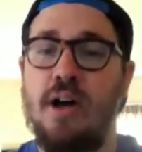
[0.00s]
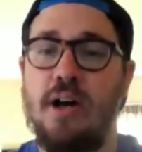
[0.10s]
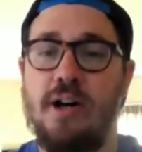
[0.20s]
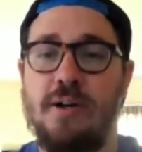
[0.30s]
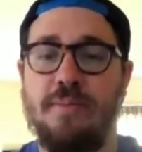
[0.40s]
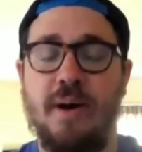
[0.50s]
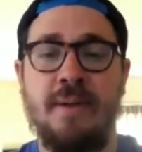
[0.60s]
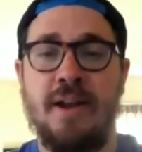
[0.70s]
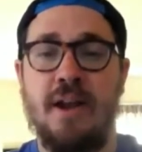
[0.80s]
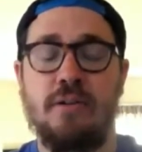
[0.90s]
Um, I'm
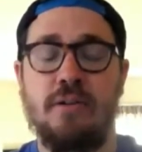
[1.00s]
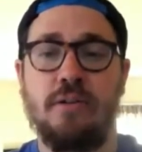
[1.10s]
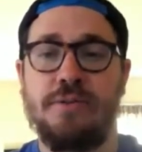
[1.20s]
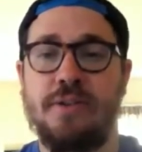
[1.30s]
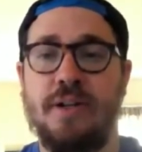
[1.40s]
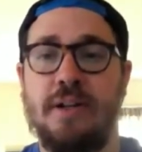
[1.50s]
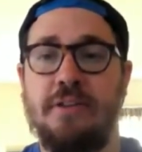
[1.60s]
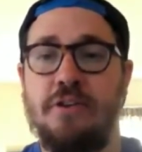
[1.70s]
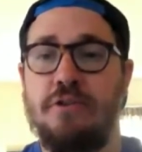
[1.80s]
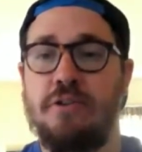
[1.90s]
not on Cologne tonight. I
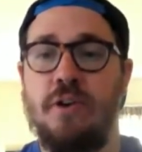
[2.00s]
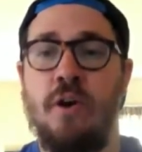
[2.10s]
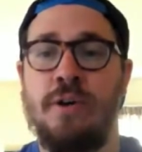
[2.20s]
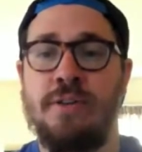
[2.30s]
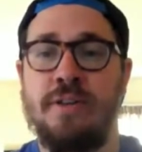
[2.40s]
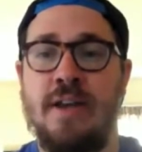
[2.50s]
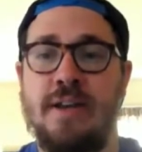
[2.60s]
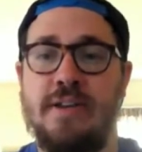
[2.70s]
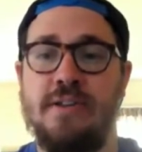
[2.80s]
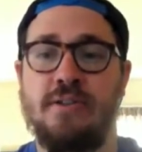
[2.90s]
think you can target the
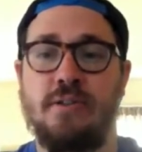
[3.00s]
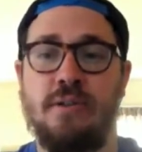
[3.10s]
Yankees,